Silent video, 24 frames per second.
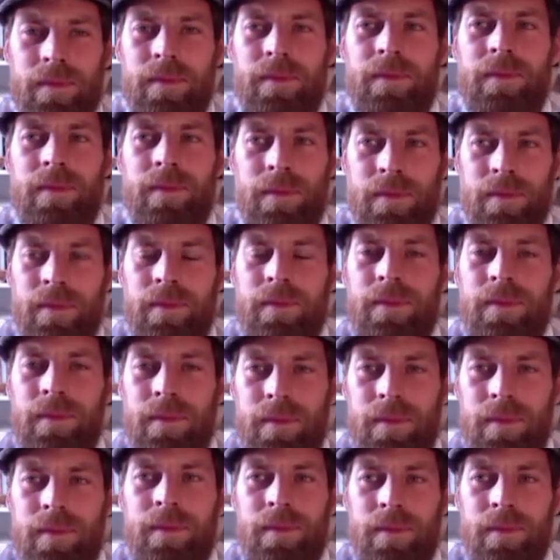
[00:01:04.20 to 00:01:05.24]

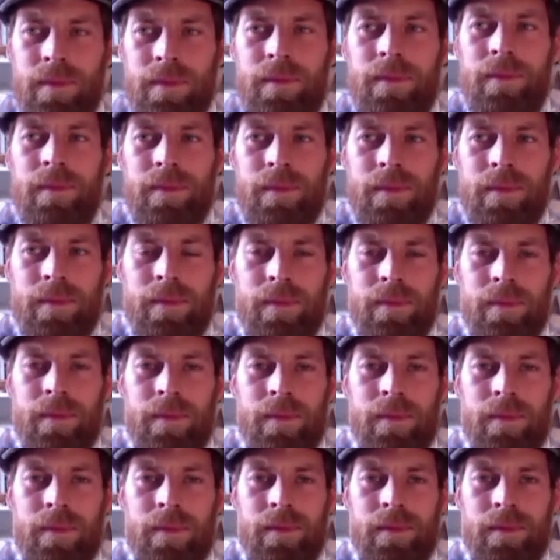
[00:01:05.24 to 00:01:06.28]

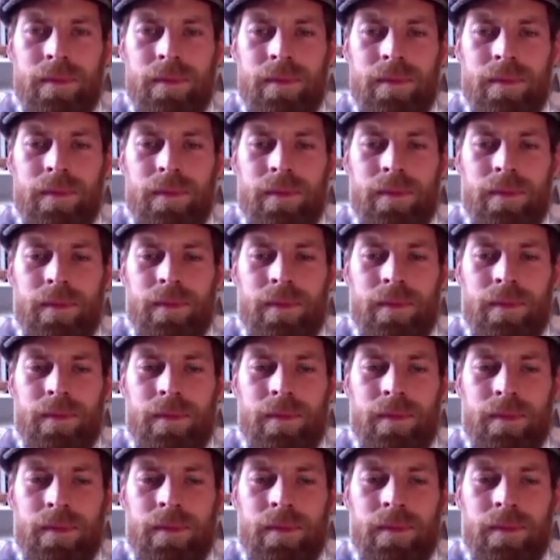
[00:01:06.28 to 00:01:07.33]

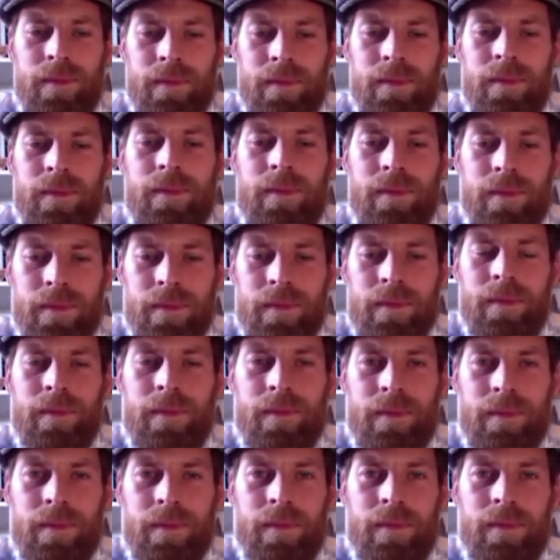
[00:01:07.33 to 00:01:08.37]

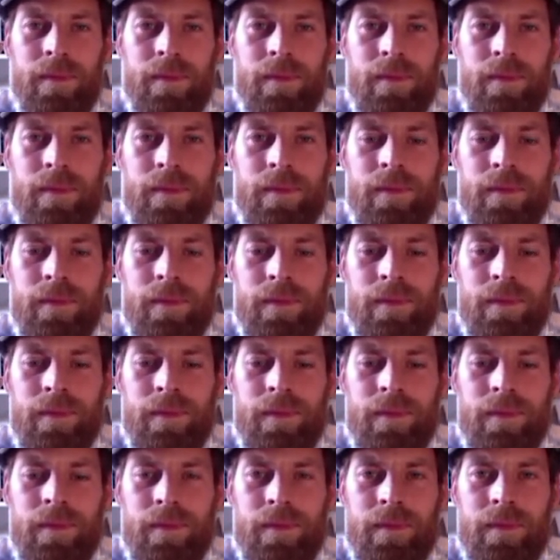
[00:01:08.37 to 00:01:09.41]

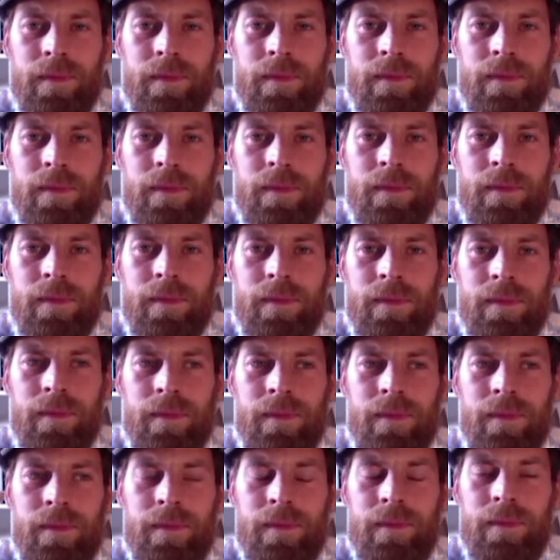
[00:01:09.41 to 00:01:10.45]

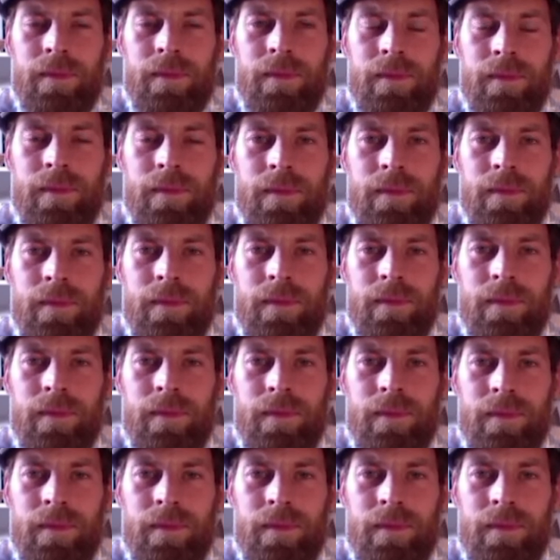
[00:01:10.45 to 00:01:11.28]
No words are spoken by the person on screen.